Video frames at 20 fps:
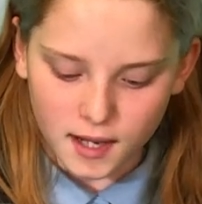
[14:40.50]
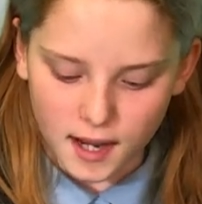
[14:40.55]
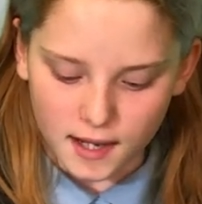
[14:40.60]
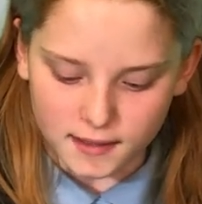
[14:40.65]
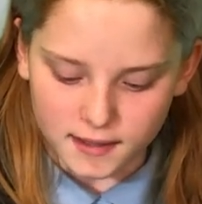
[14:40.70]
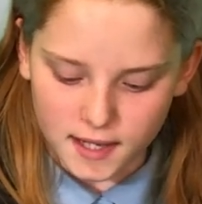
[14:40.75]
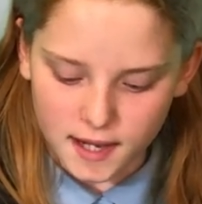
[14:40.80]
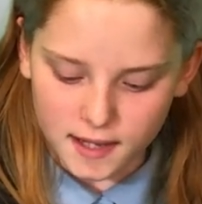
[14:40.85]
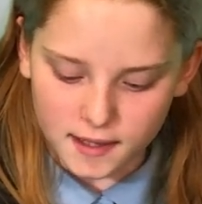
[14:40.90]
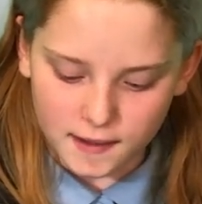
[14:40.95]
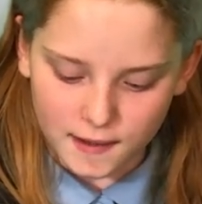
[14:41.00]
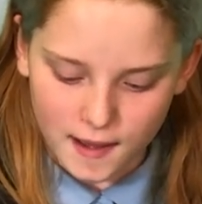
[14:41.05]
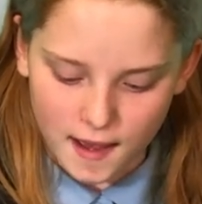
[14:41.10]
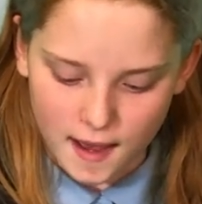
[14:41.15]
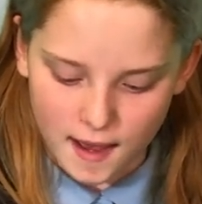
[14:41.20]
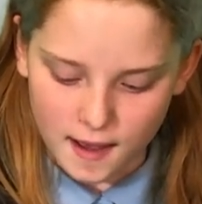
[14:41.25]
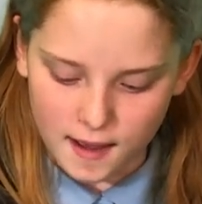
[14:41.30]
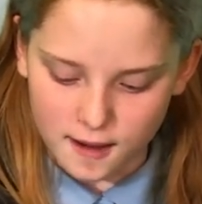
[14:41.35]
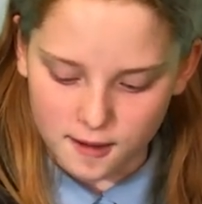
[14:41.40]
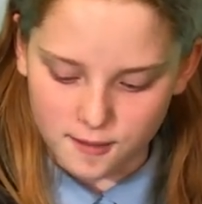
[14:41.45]
I take
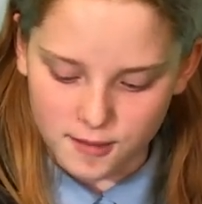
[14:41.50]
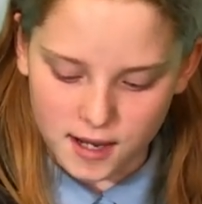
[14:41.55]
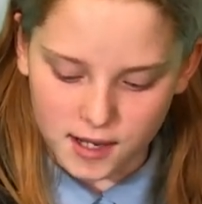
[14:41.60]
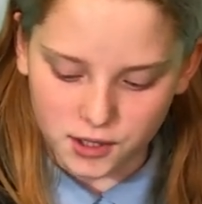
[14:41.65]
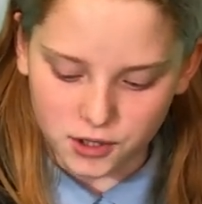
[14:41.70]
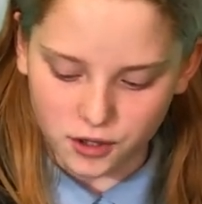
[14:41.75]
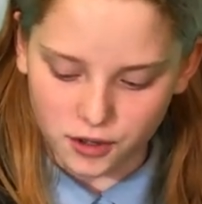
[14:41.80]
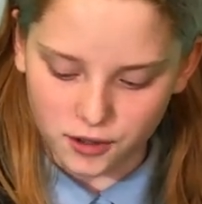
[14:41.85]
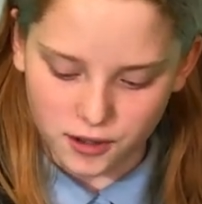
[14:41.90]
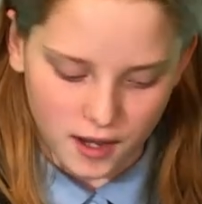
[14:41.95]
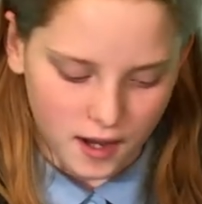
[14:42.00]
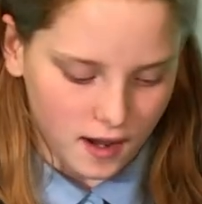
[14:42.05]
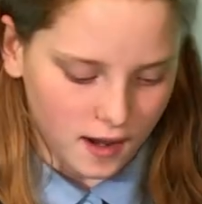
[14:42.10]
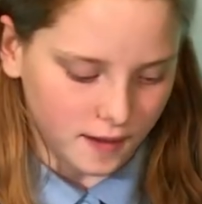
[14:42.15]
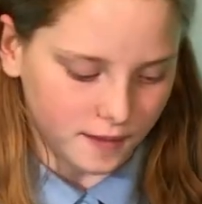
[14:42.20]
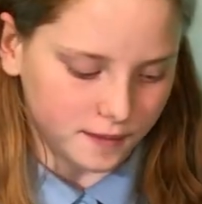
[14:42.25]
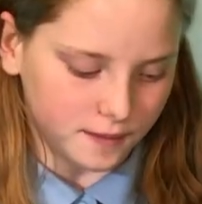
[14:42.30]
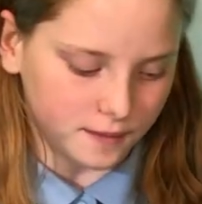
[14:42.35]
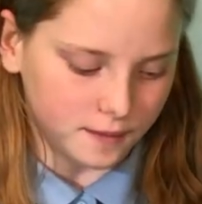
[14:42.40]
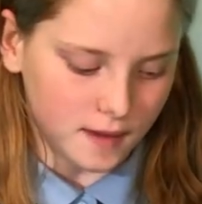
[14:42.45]
care and make sure they
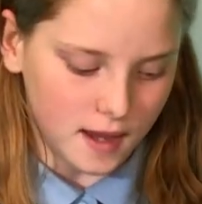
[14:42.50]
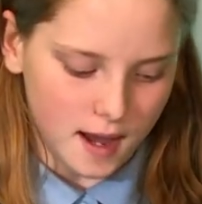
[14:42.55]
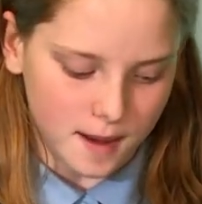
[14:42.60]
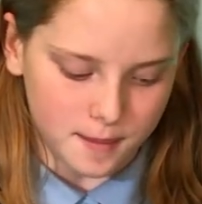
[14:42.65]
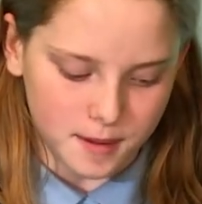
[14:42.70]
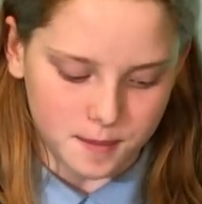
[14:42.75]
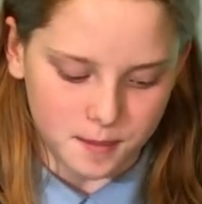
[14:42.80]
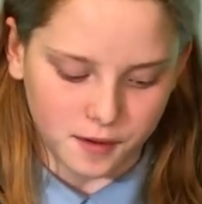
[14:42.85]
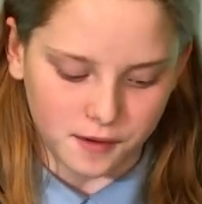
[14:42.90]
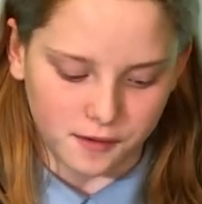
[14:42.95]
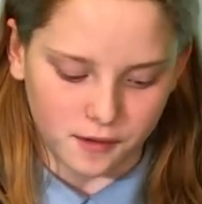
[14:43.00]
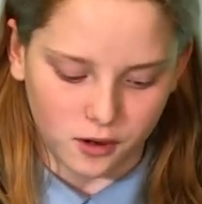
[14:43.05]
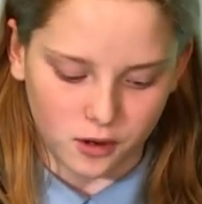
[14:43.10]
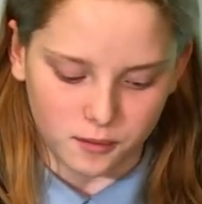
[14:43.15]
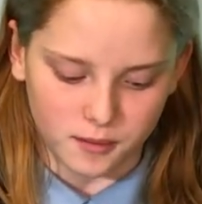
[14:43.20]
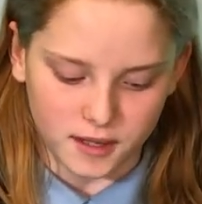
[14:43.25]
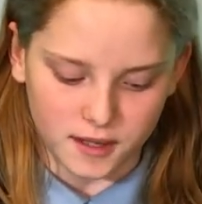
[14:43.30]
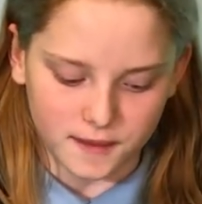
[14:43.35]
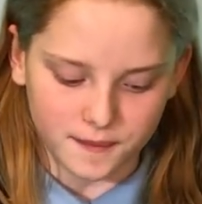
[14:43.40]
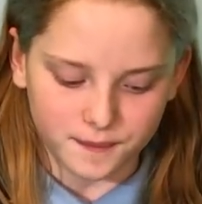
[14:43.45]
are happy before
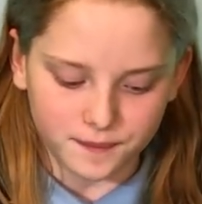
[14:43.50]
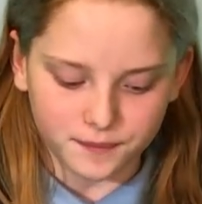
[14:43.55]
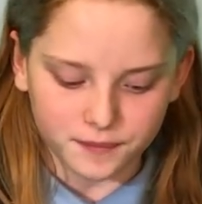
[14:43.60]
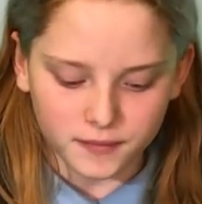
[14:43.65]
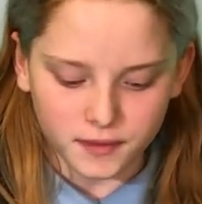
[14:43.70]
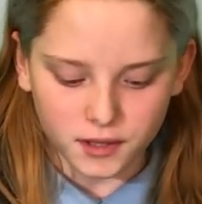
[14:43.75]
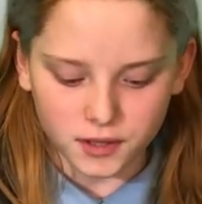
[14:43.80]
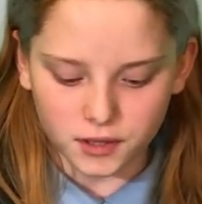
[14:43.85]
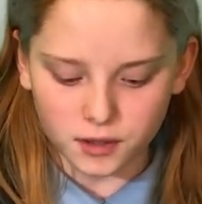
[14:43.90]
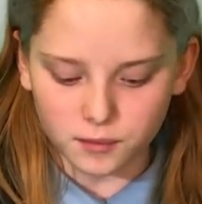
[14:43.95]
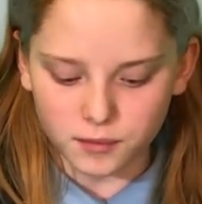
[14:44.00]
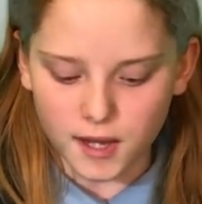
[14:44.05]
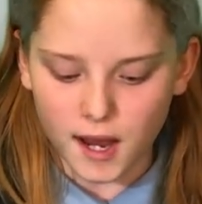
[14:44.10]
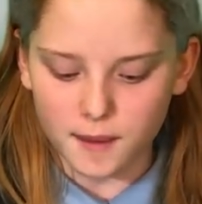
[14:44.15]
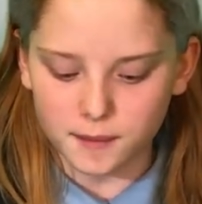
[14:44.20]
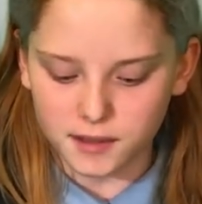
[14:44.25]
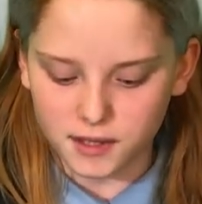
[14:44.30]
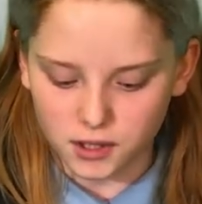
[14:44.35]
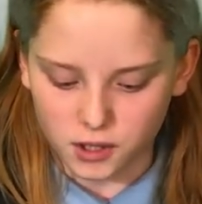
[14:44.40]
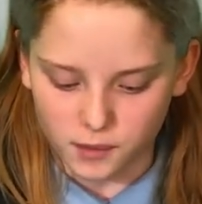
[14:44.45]
me.
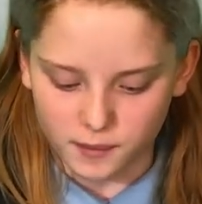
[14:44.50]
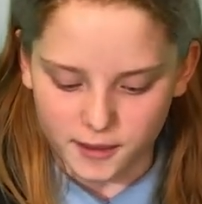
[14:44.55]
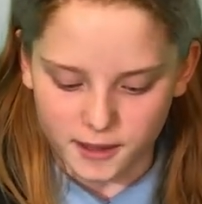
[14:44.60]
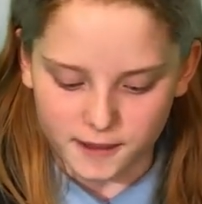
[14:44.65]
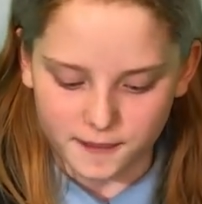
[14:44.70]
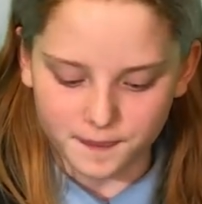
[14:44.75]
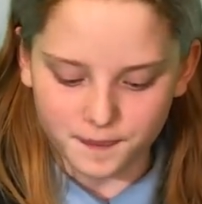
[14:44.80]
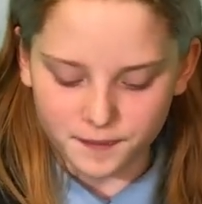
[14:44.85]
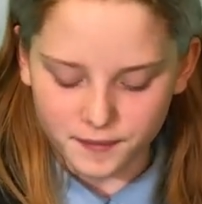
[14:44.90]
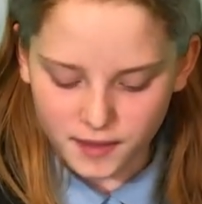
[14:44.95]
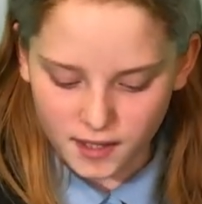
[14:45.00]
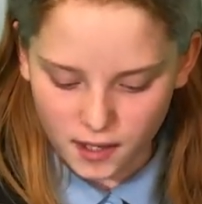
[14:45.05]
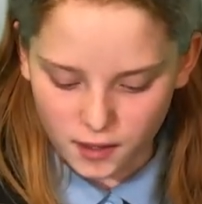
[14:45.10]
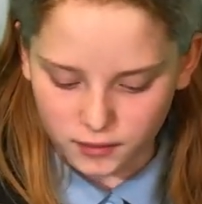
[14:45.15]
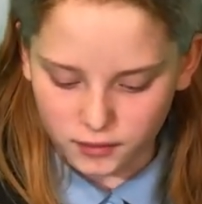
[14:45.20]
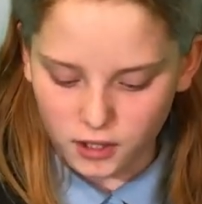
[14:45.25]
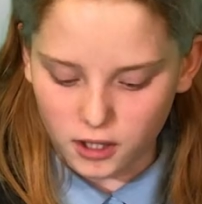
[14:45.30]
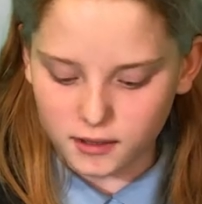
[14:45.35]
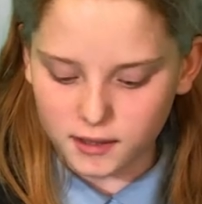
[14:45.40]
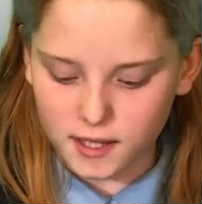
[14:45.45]
Sometimes stubborn,
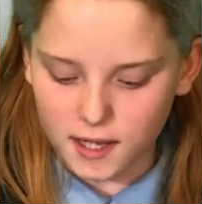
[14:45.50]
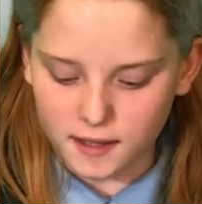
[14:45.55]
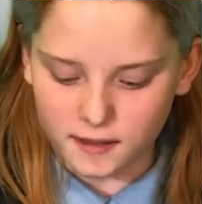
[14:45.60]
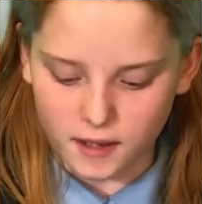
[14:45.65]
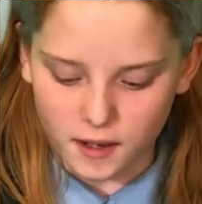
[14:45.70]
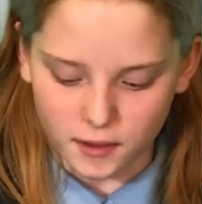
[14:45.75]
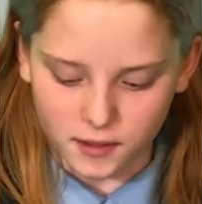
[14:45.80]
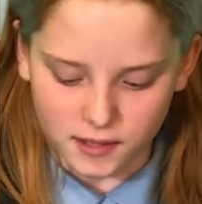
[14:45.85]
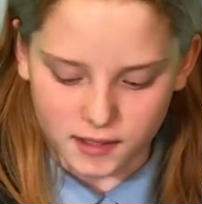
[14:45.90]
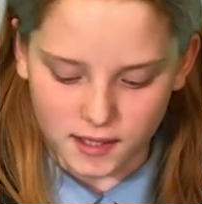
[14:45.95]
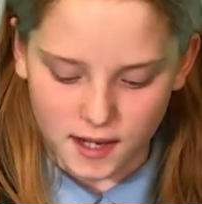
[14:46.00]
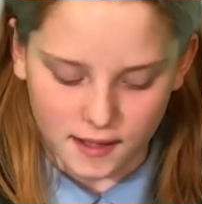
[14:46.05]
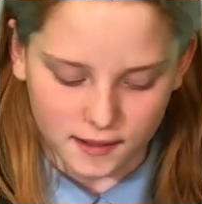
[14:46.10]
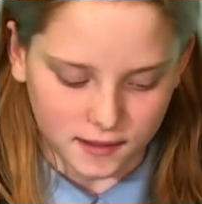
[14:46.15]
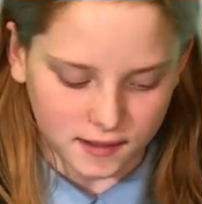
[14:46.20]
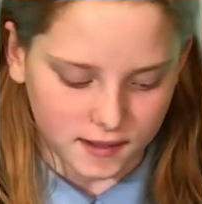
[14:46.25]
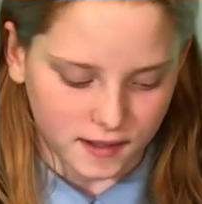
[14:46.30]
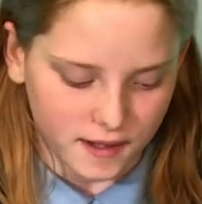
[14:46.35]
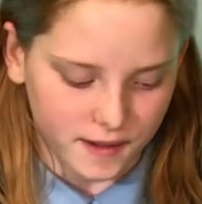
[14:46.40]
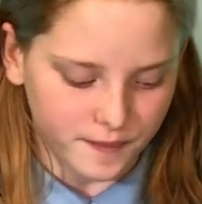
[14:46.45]
I'll not take no as an
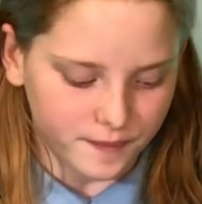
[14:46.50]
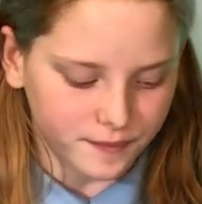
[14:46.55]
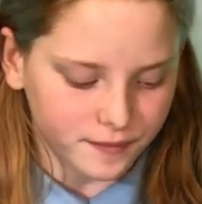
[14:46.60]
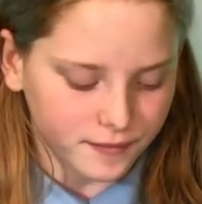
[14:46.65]
answer.